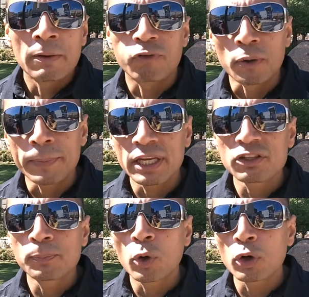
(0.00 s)
For me,
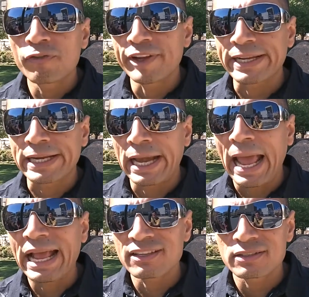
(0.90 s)
it's more of a
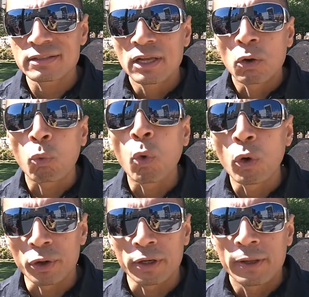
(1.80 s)
class
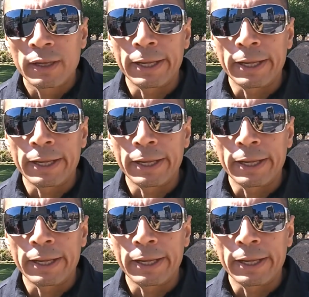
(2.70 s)
war.